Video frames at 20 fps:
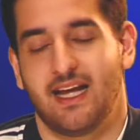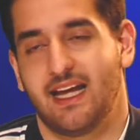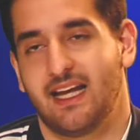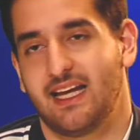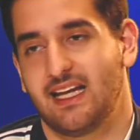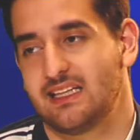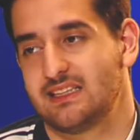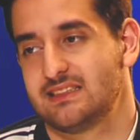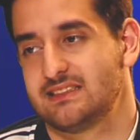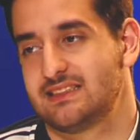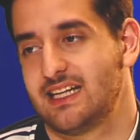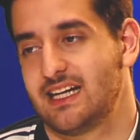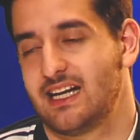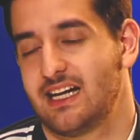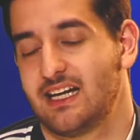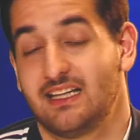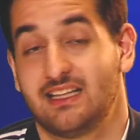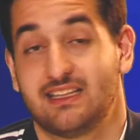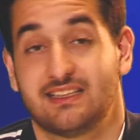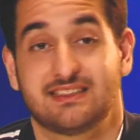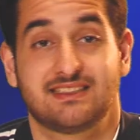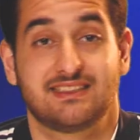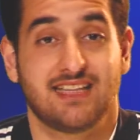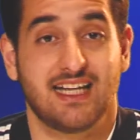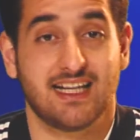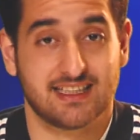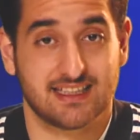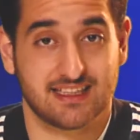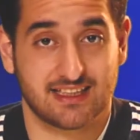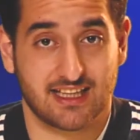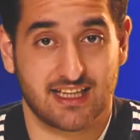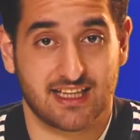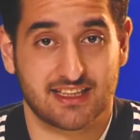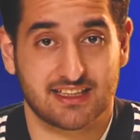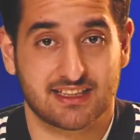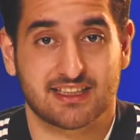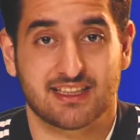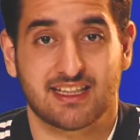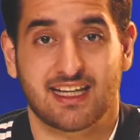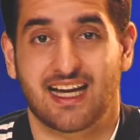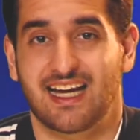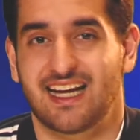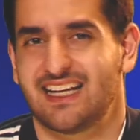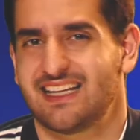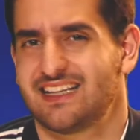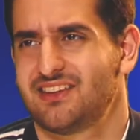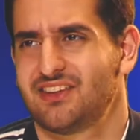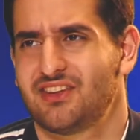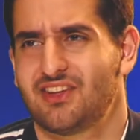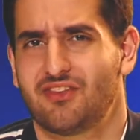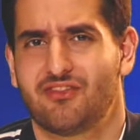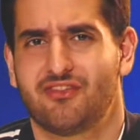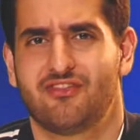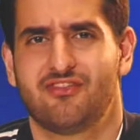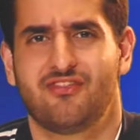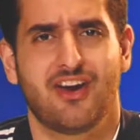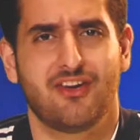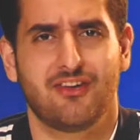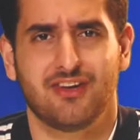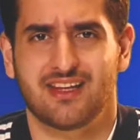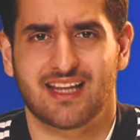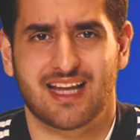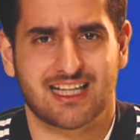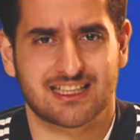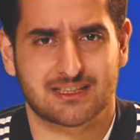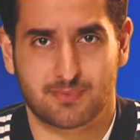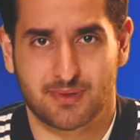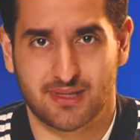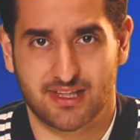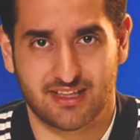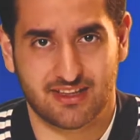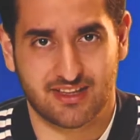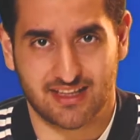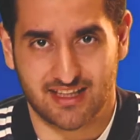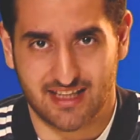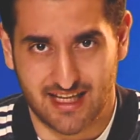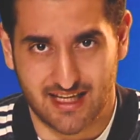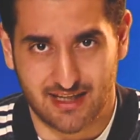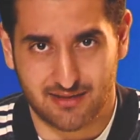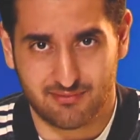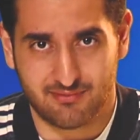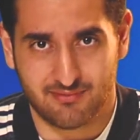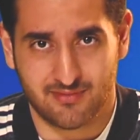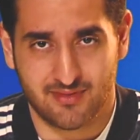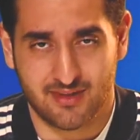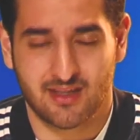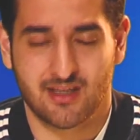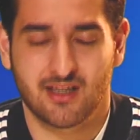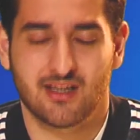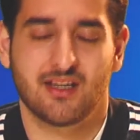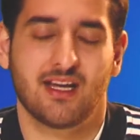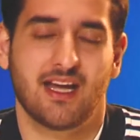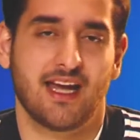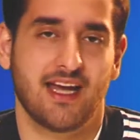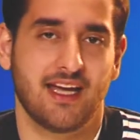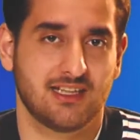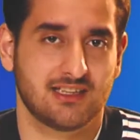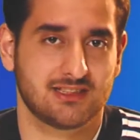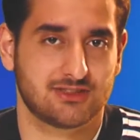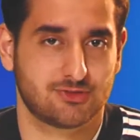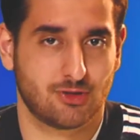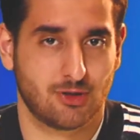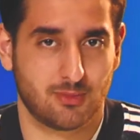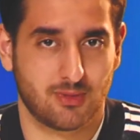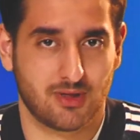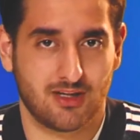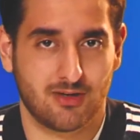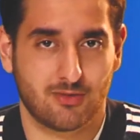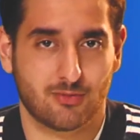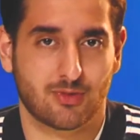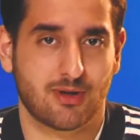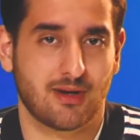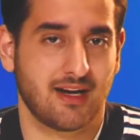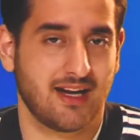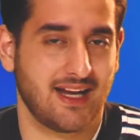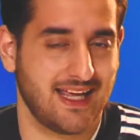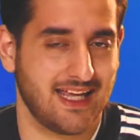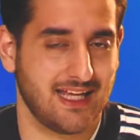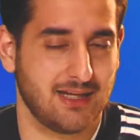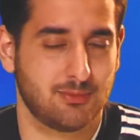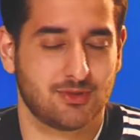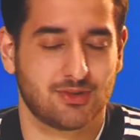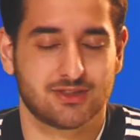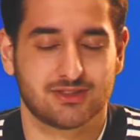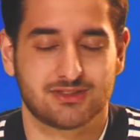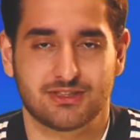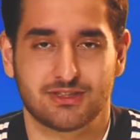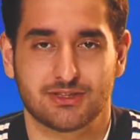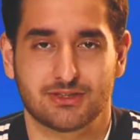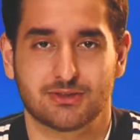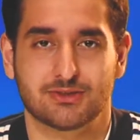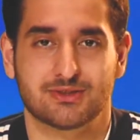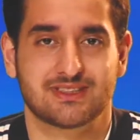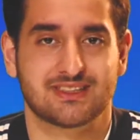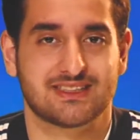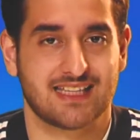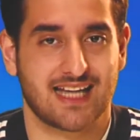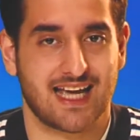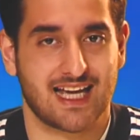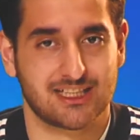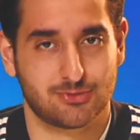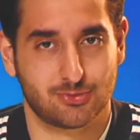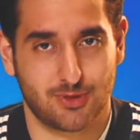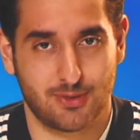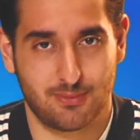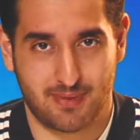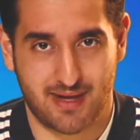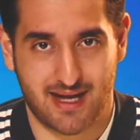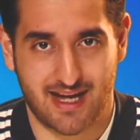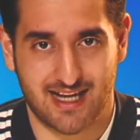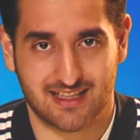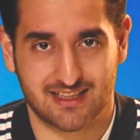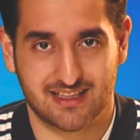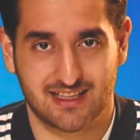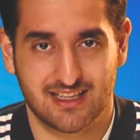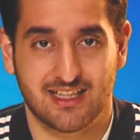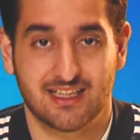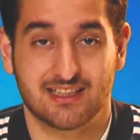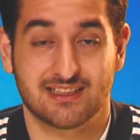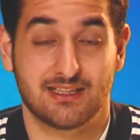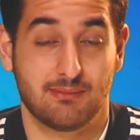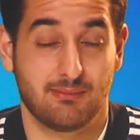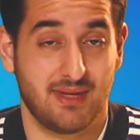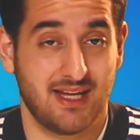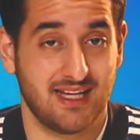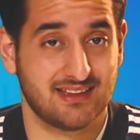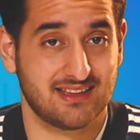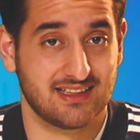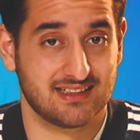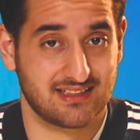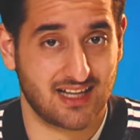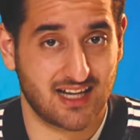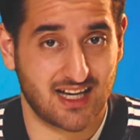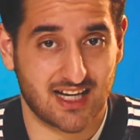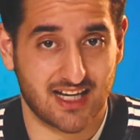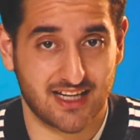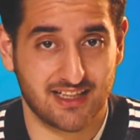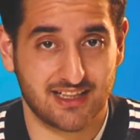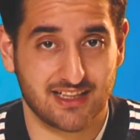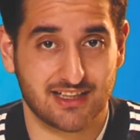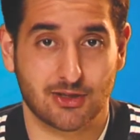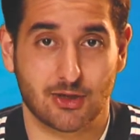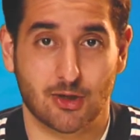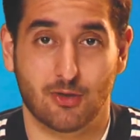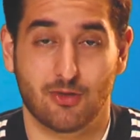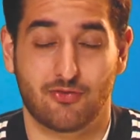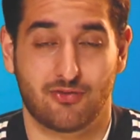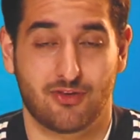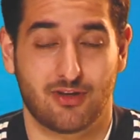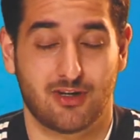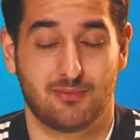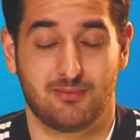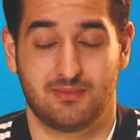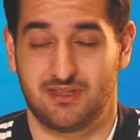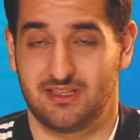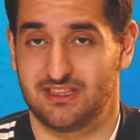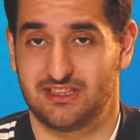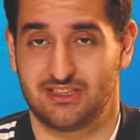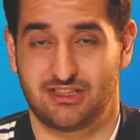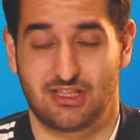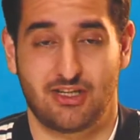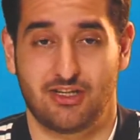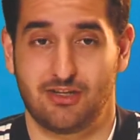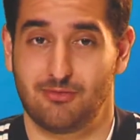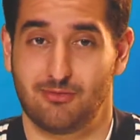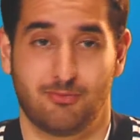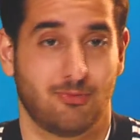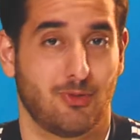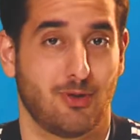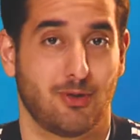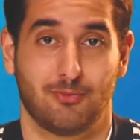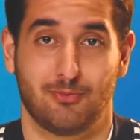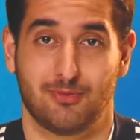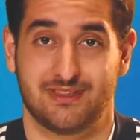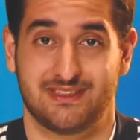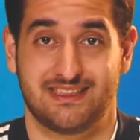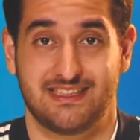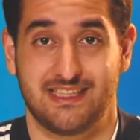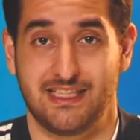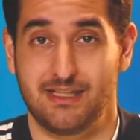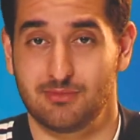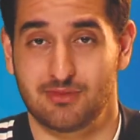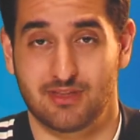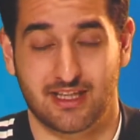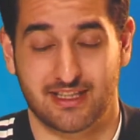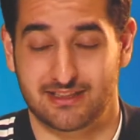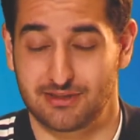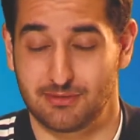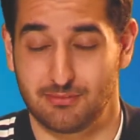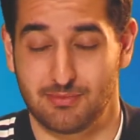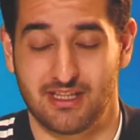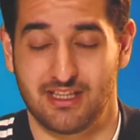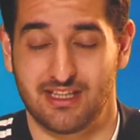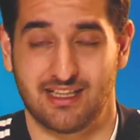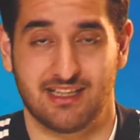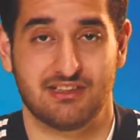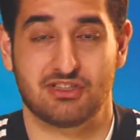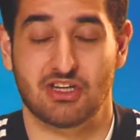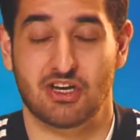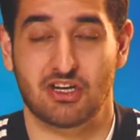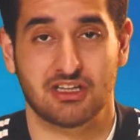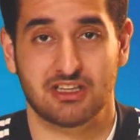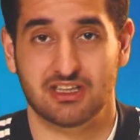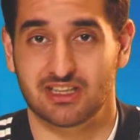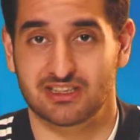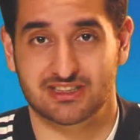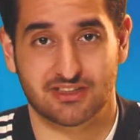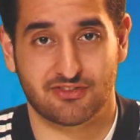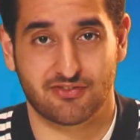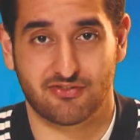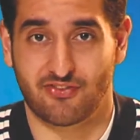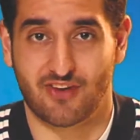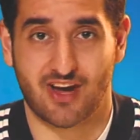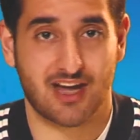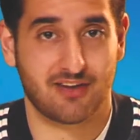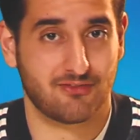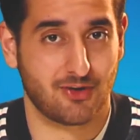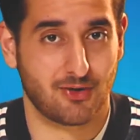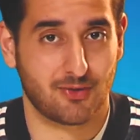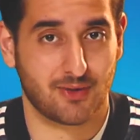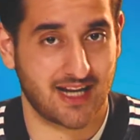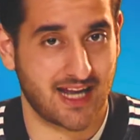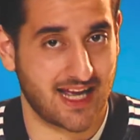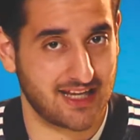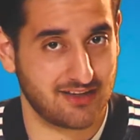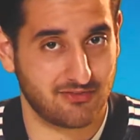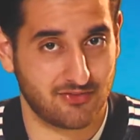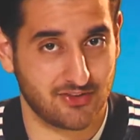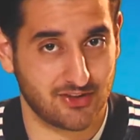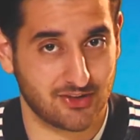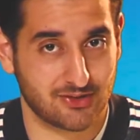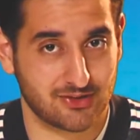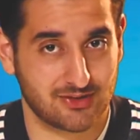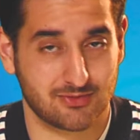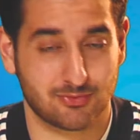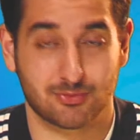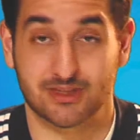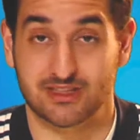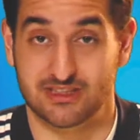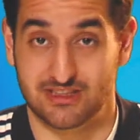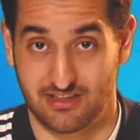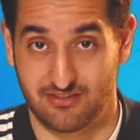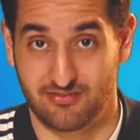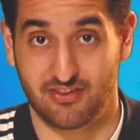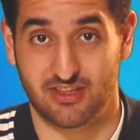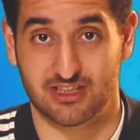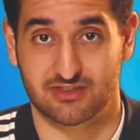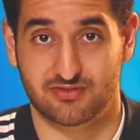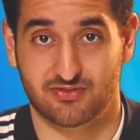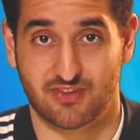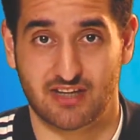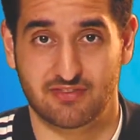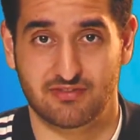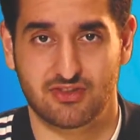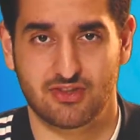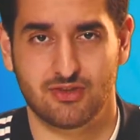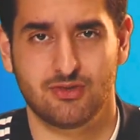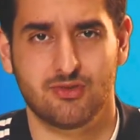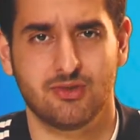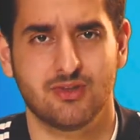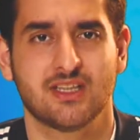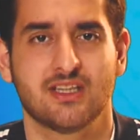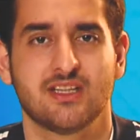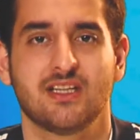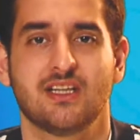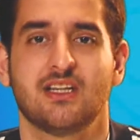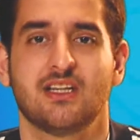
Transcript: And in the second leg, at the very last play of the game, AS Roma were able to snatch one back to make the tie go from a sudden, what seemed like to be a done and dusted 5-0 at Anfield, which it finished 5-2,